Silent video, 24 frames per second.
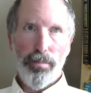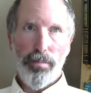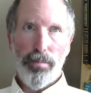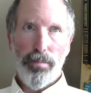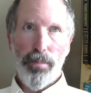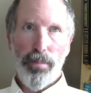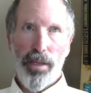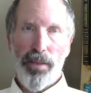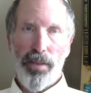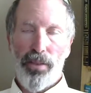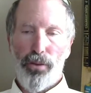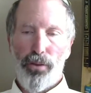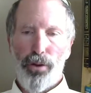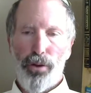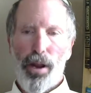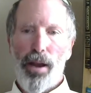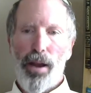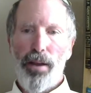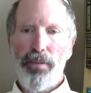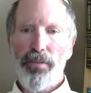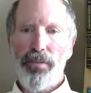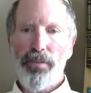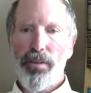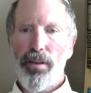and
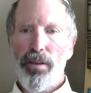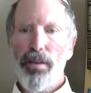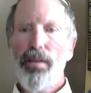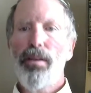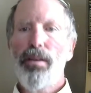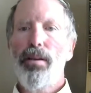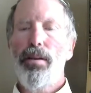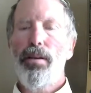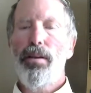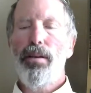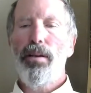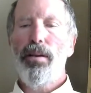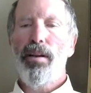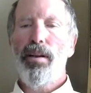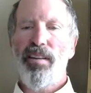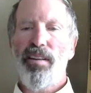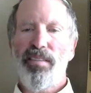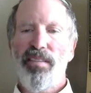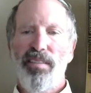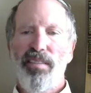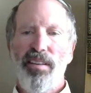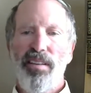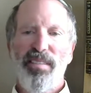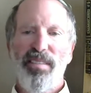thrived
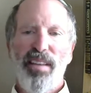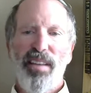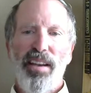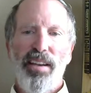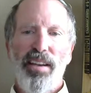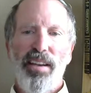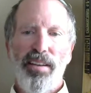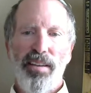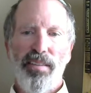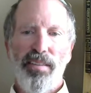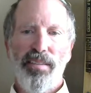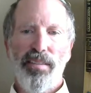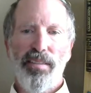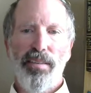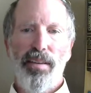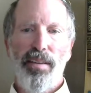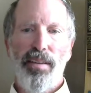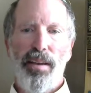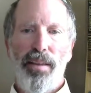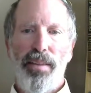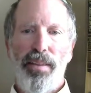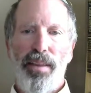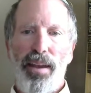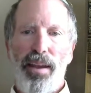as a scientist.
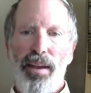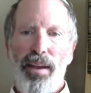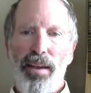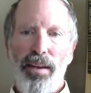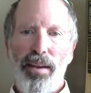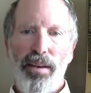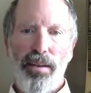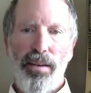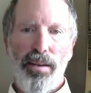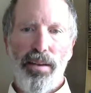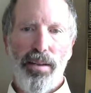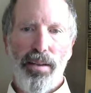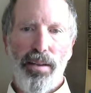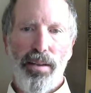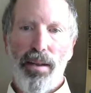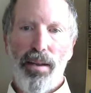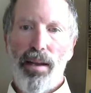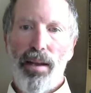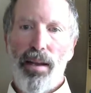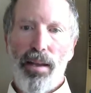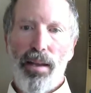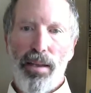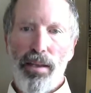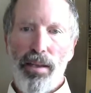And then
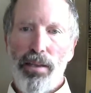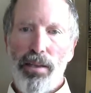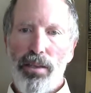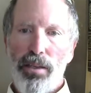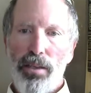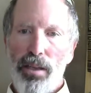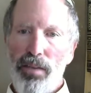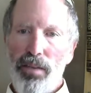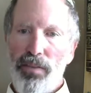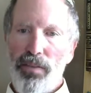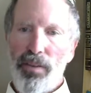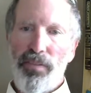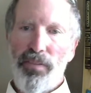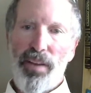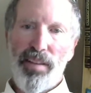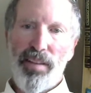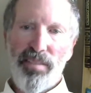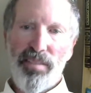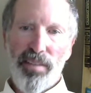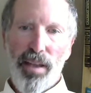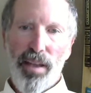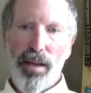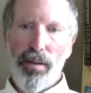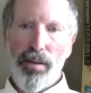he could have
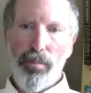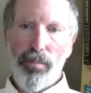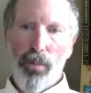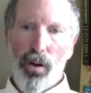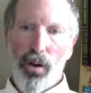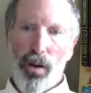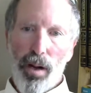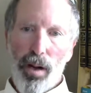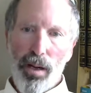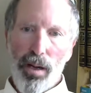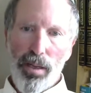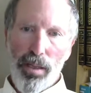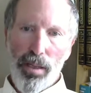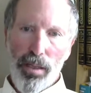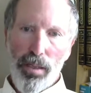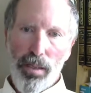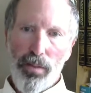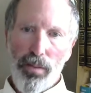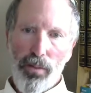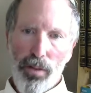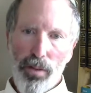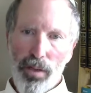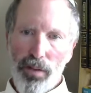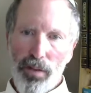investigated more.
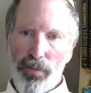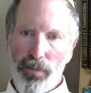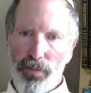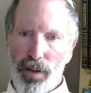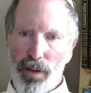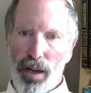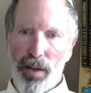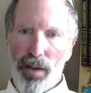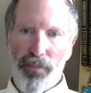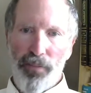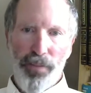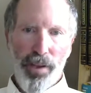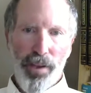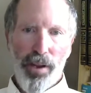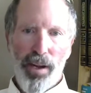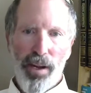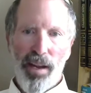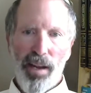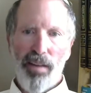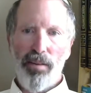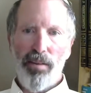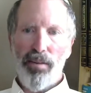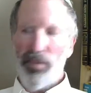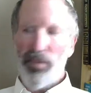He would have figured
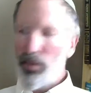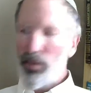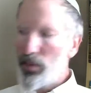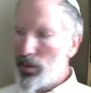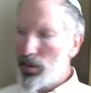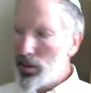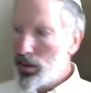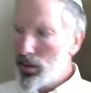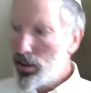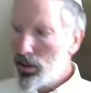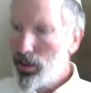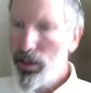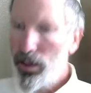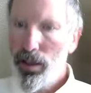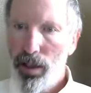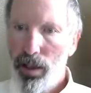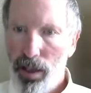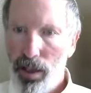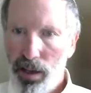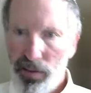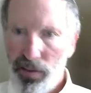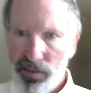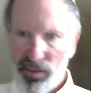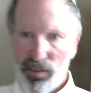out
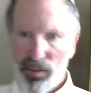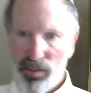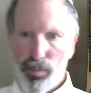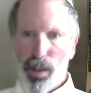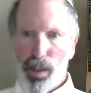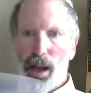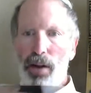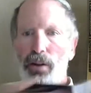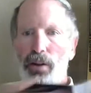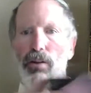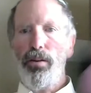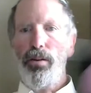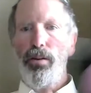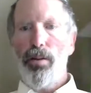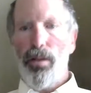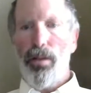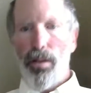the spiral,